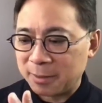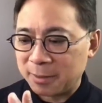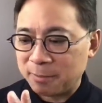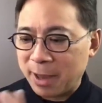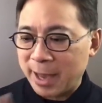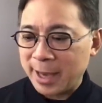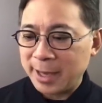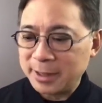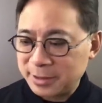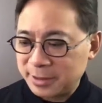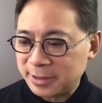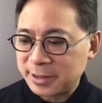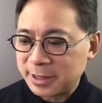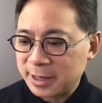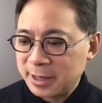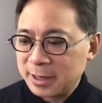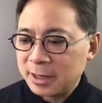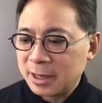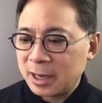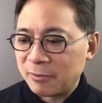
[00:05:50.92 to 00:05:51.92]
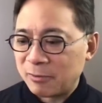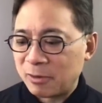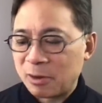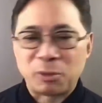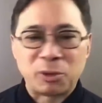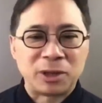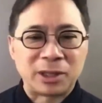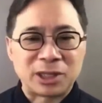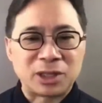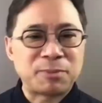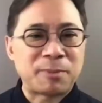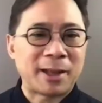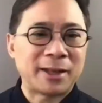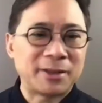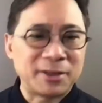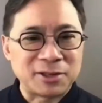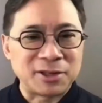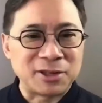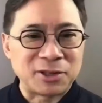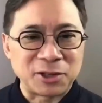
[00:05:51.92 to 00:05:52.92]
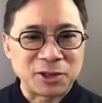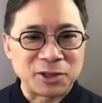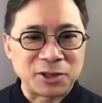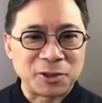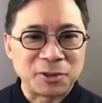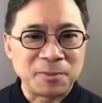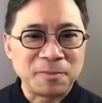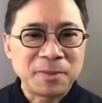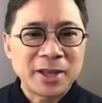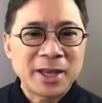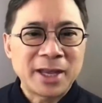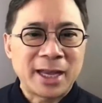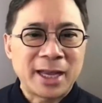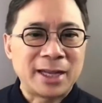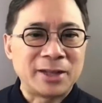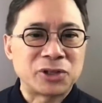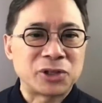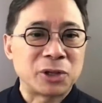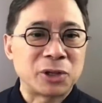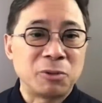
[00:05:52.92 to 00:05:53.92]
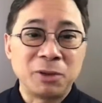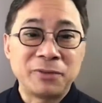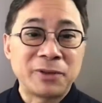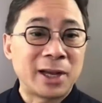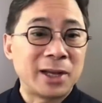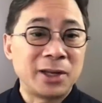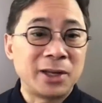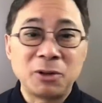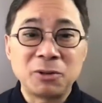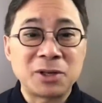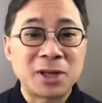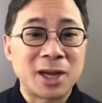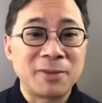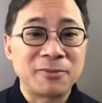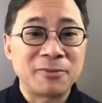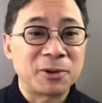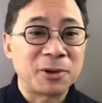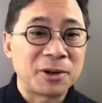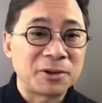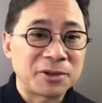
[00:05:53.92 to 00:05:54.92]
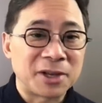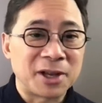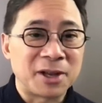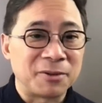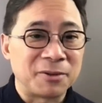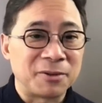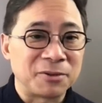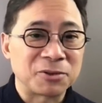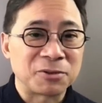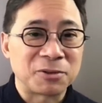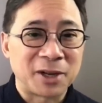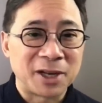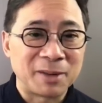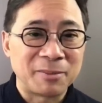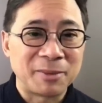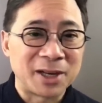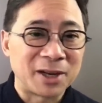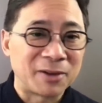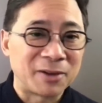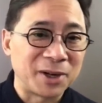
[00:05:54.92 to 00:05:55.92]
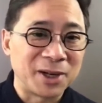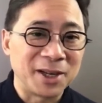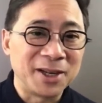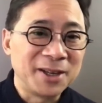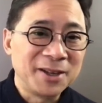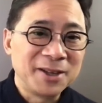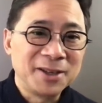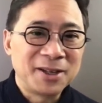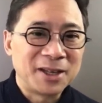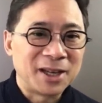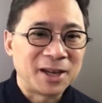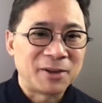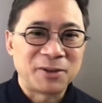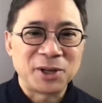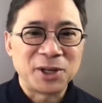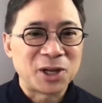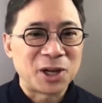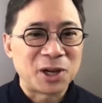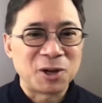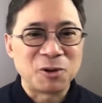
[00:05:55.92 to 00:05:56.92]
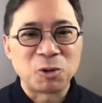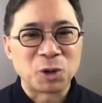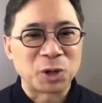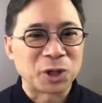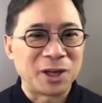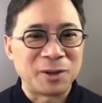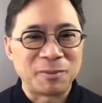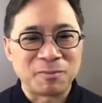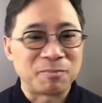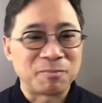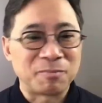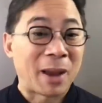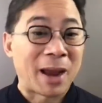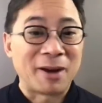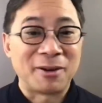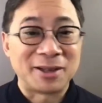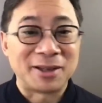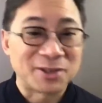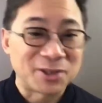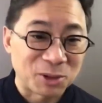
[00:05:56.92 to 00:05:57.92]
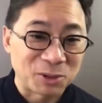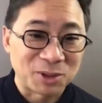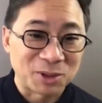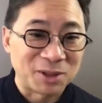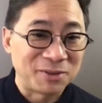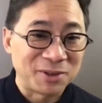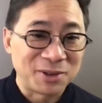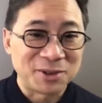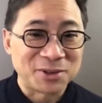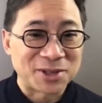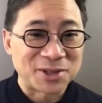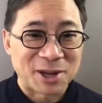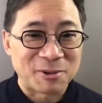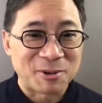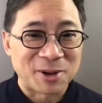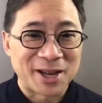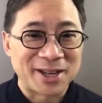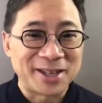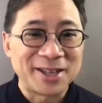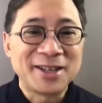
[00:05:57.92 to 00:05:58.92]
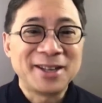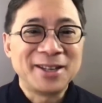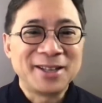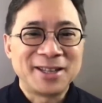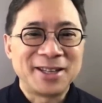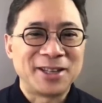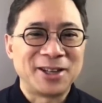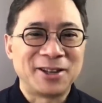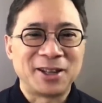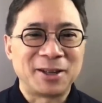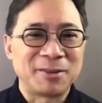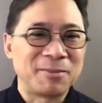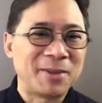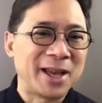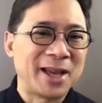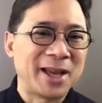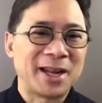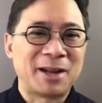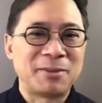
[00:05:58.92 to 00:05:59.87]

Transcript: pace of what we're expected to do. And so we've got no time for ourselves, right? I mean, every young working parent certainly feels that way. Mm-hmm. You know, like, man,